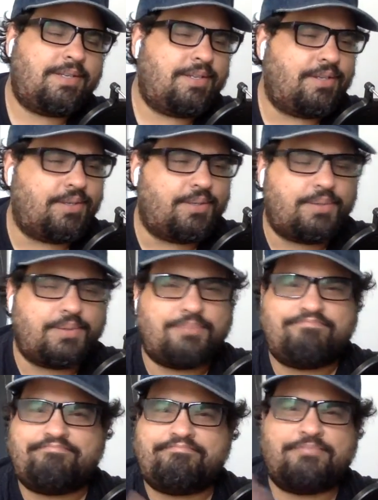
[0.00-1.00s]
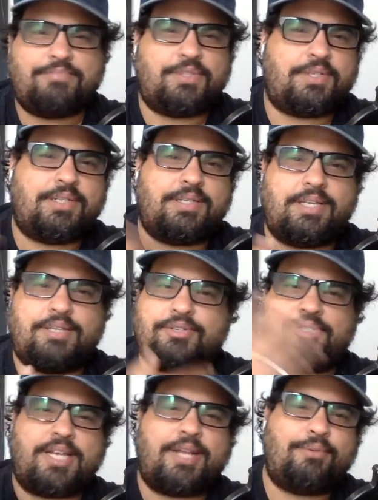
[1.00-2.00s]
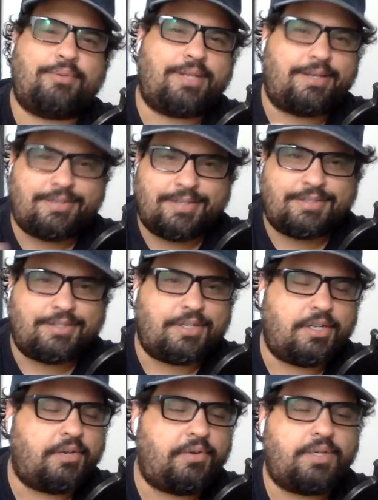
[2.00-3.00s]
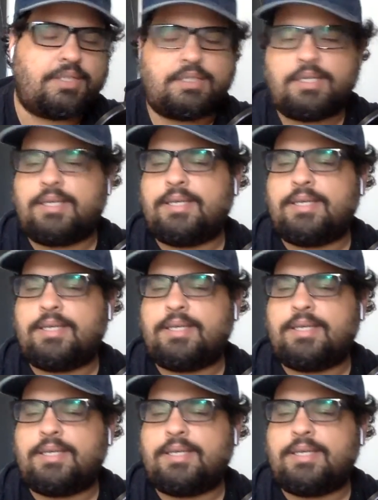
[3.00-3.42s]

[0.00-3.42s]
You know, you can get your sandwich, like it says in the lyrics,